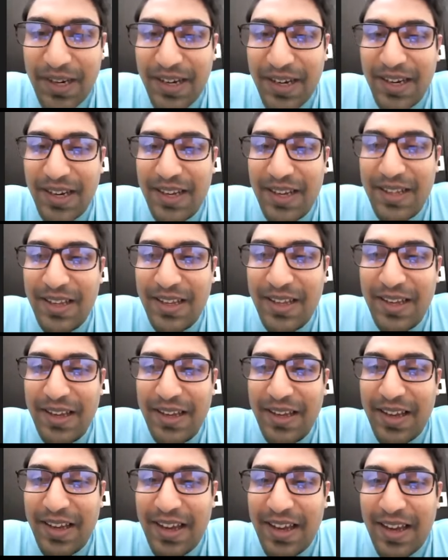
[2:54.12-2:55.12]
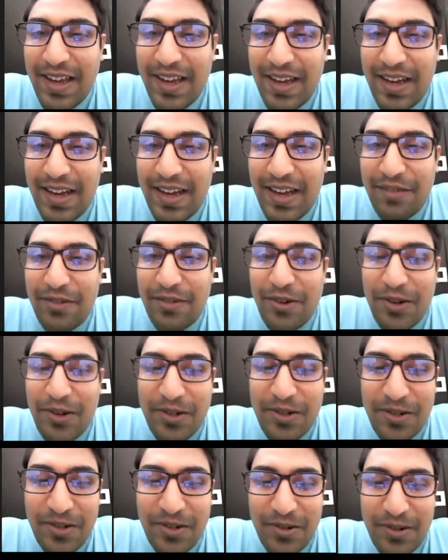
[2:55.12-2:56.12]
clinic have
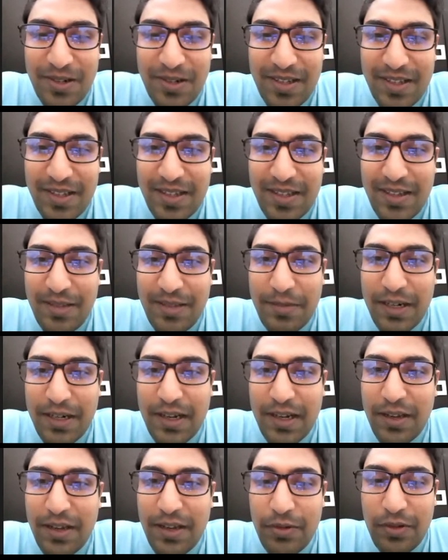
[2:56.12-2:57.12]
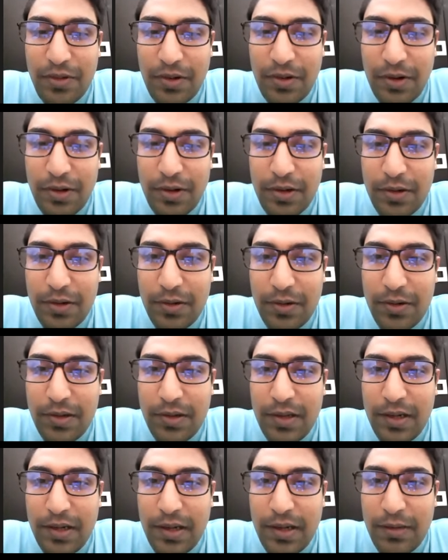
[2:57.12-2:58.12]
cotton gauze, but I use cotton gauze
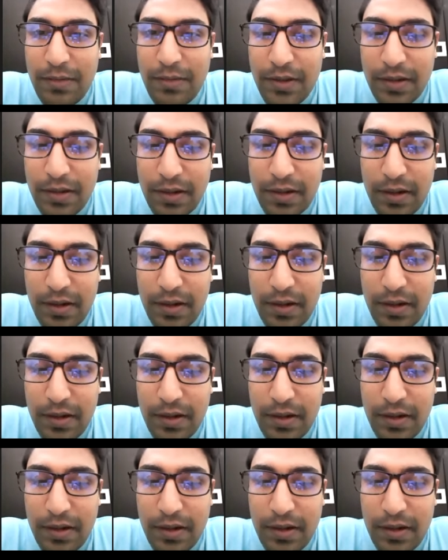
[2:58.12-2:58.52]
at times.